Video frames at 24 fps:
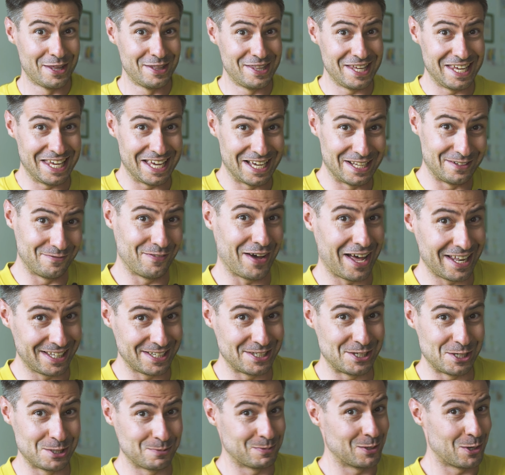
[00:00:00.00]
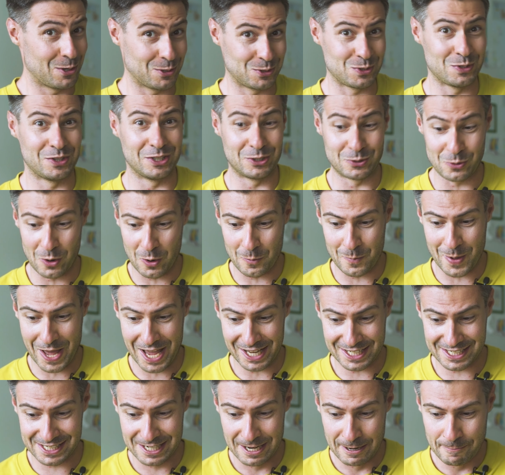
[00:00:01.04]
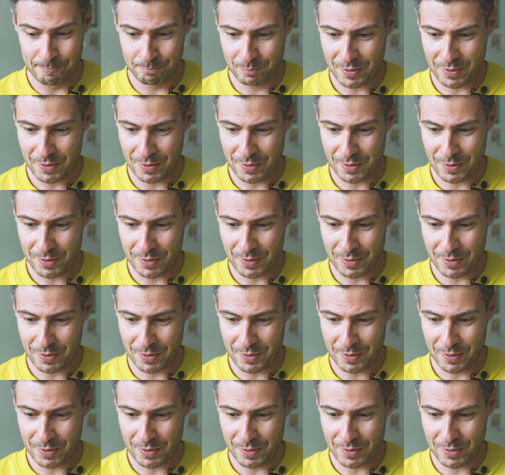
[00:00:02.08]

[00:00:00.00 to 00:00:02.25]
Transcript: the advantages but also the drawbacks,